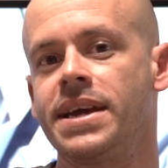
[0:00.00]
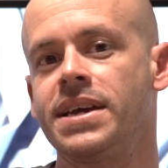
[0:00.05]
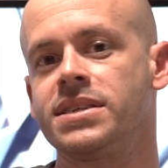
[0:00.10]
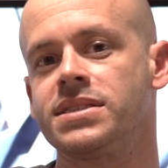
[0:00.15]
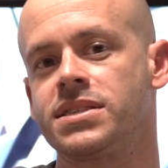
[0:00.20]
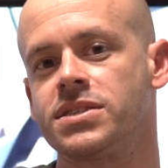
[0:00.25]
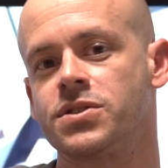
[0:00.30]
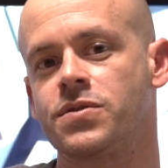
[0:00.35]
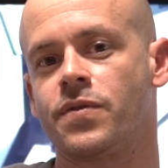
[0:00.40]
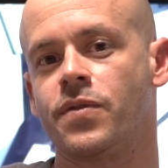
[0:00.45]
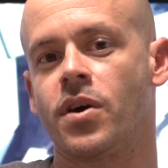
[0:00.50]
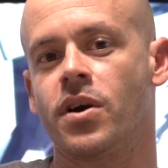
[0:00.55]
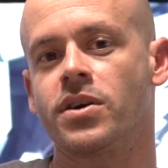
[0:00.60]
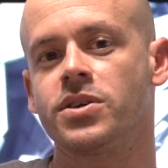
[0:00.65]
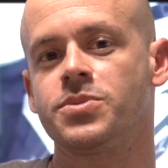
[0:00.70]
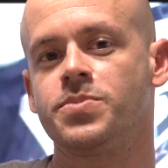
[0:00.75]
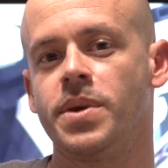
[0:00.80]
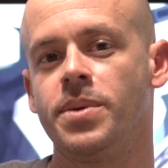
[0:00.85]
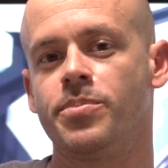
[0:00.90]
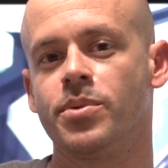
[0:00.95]
is, as far
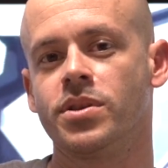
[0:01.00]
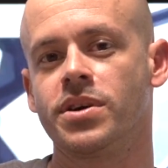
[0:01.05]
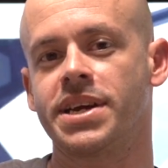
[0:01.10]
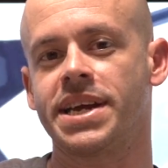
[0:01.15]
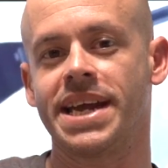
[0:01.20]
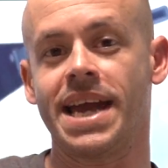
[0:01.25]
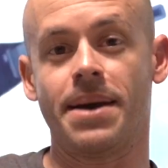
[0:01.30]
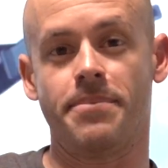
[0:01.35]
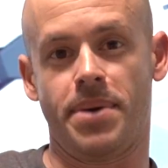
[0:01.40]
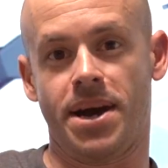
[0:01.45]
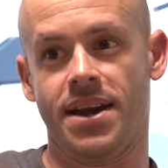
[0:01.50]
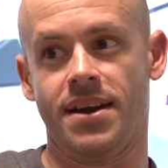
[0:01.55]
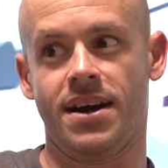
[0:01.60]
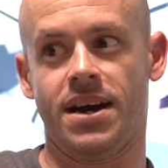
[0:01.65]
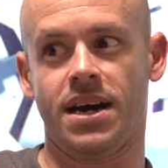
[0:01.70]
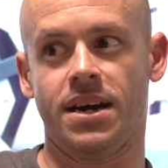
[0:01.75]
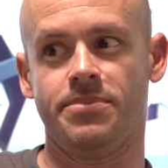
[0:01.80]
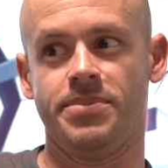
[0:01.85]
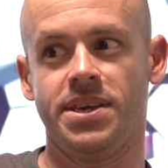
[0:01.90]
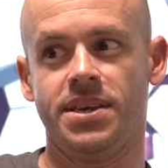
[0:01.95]
as people looking at my
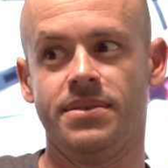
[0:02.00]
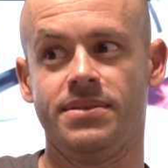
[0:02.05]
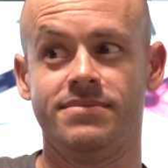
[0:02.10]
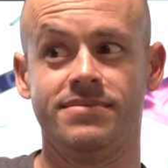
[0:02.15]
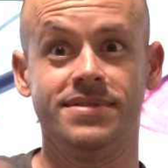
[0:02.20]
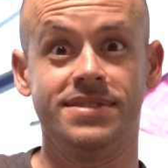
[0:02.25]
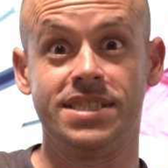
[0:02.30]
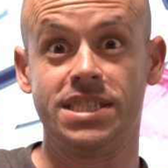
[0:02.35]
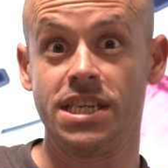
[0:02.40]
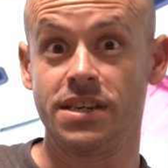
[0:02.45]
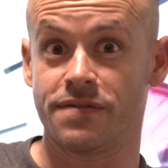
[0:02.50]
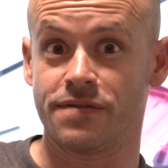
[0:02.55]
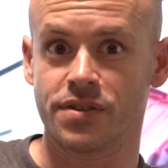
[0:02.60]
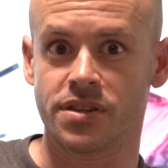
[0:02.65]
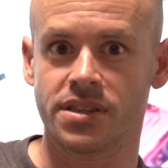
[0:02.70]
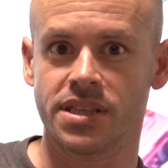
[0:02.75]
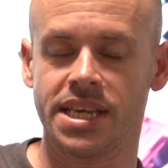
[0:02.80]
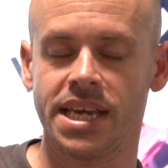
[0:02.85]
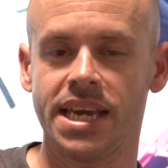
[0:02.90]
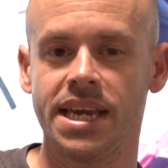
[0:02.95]
hobby
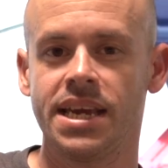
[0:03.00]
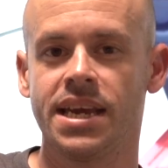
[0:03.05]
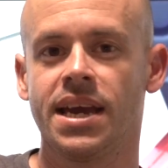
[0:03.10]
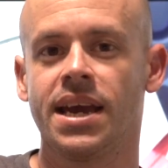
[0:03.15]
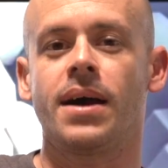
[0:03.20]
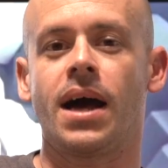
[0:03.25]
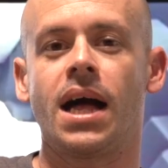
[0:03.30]
differently,